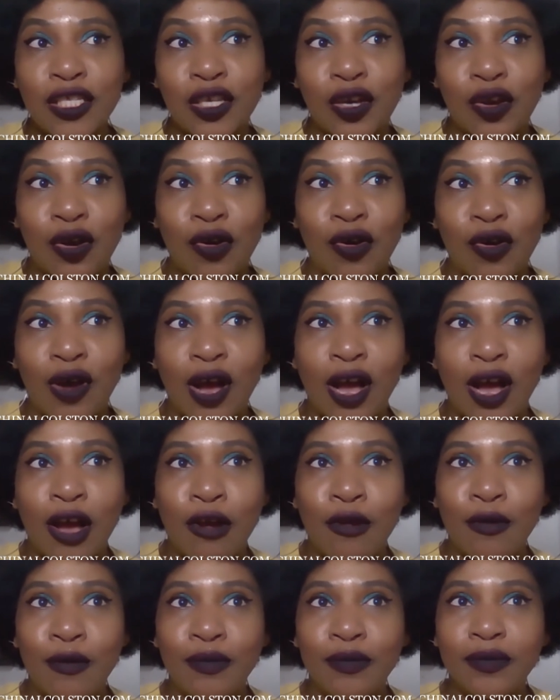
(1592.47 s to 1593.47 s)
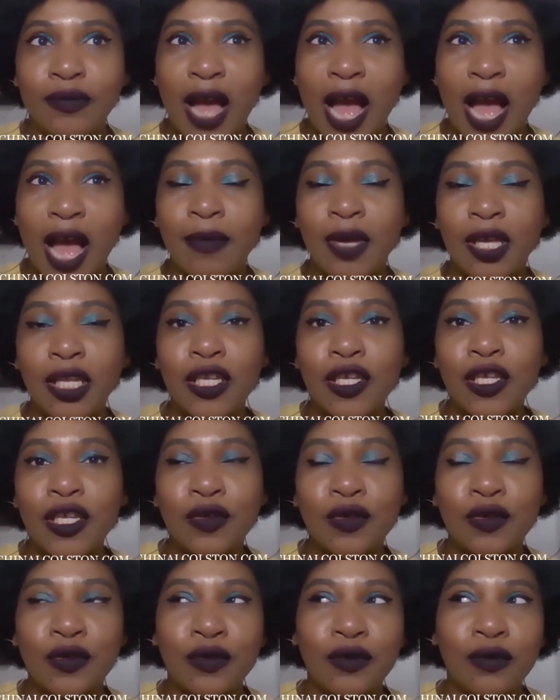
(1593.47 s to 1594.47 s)
So I'm a
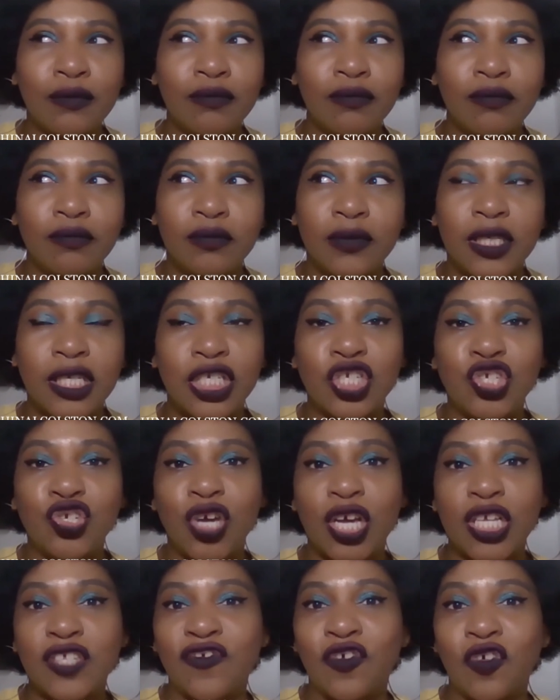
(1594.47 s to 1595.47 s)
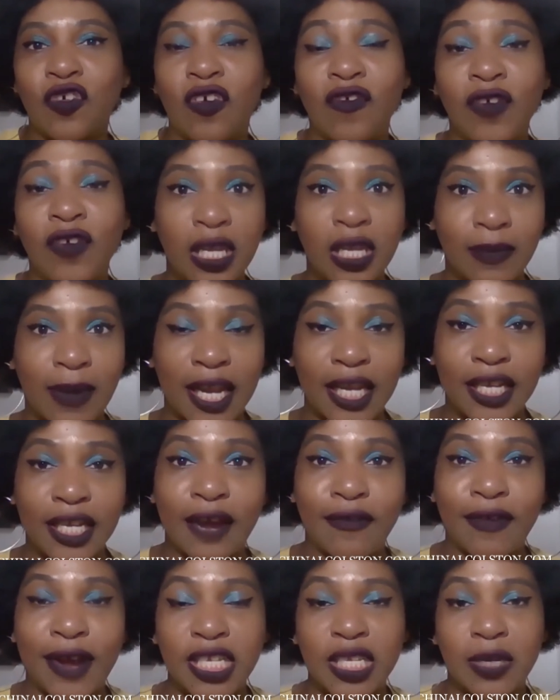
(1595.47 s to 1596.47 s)
little distrustful of anybody
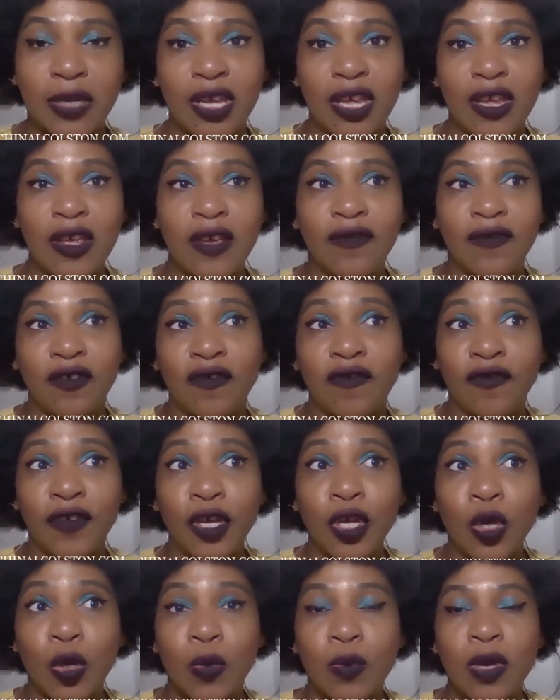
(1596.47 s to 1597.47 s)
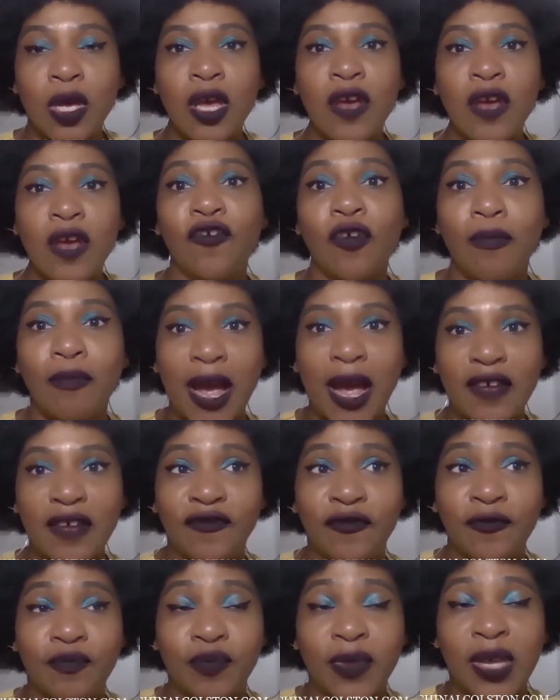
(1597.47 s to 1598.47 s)
directing me for film, for my
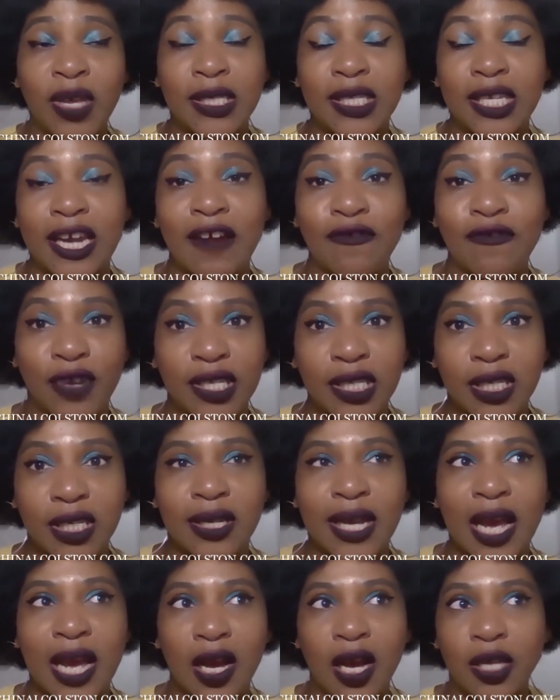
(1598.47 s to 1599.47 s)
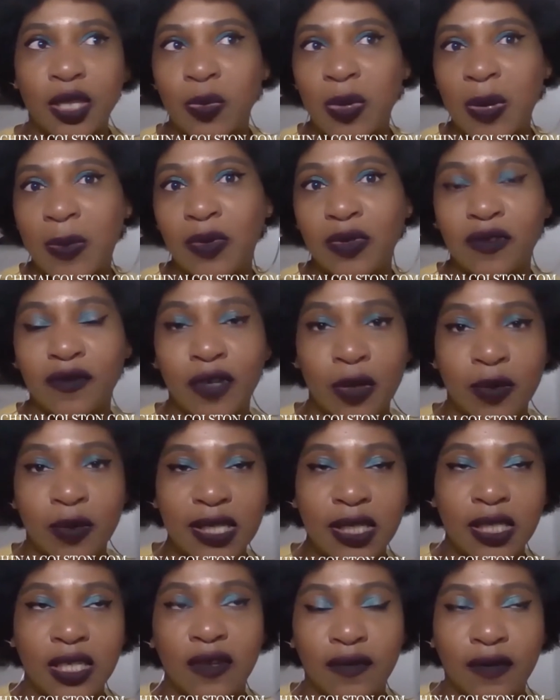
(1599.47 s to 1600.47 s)
things that I've written, not other people's film.
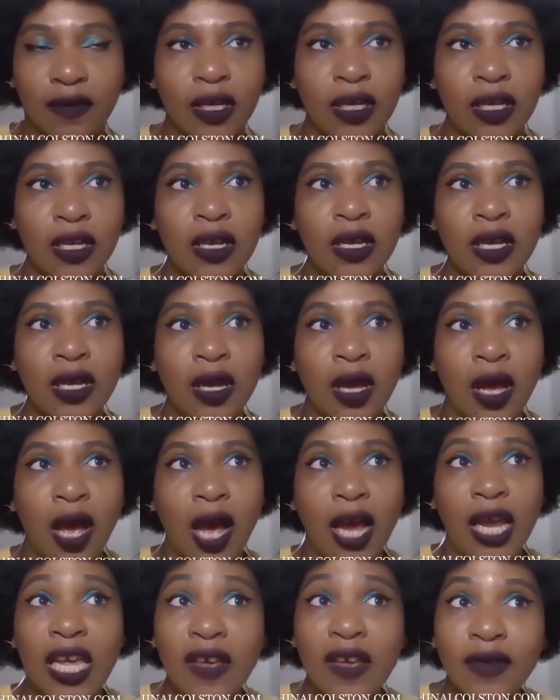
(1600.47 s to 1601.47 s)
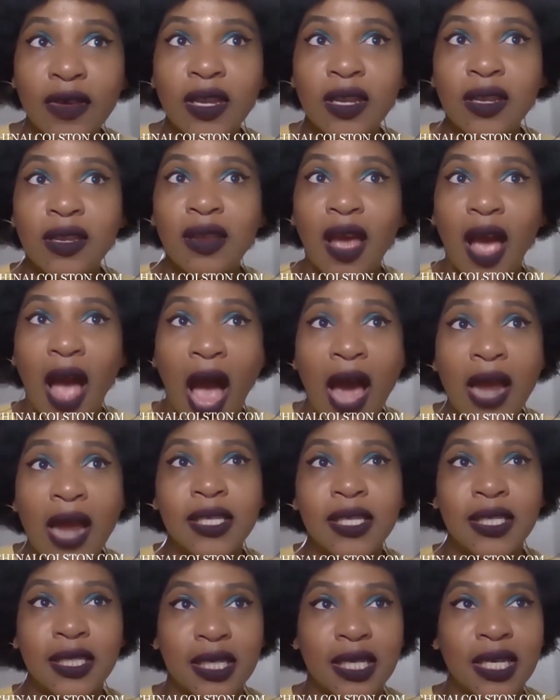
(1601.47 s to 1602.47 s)
That's different. Even
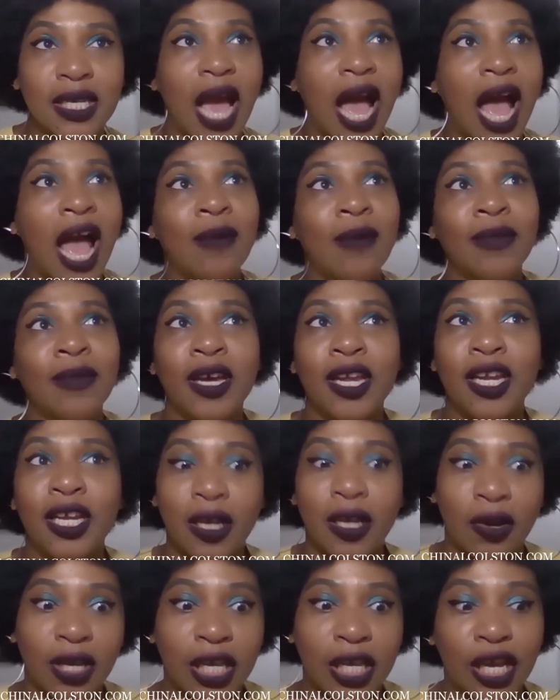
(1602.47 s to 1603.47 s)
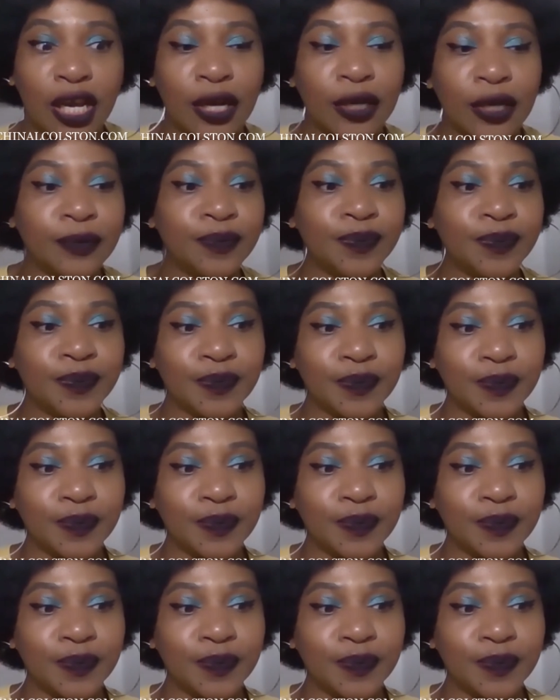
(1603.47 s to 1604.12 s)
honestly, I'm gonna go here.